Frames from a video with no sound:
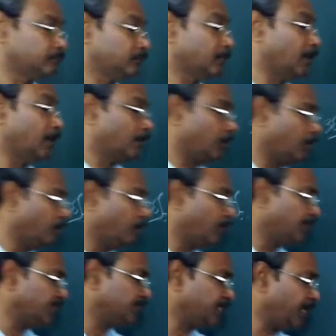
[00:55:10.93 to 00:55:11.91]
Now what
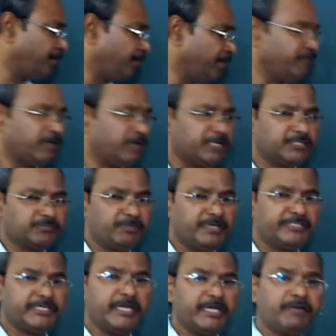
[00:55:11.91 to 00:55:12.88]
is AB, what is
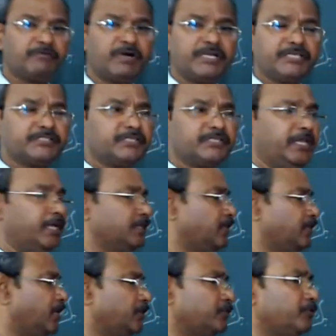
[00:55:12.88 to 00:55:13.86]
BC and what is CA? That
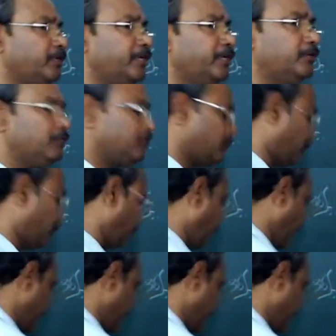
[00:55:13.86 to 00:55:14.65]
you need to write.